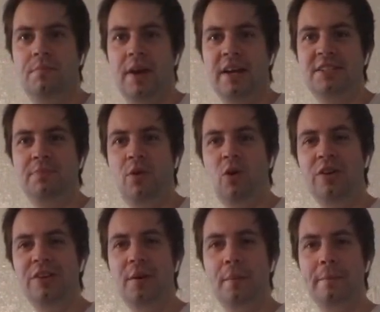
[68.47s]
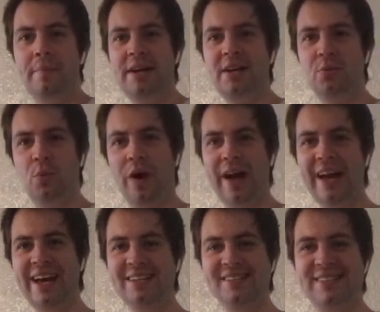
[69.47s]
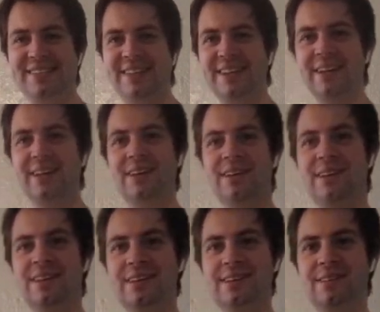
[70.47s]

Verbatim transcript: Baseball in the Midwest? come on.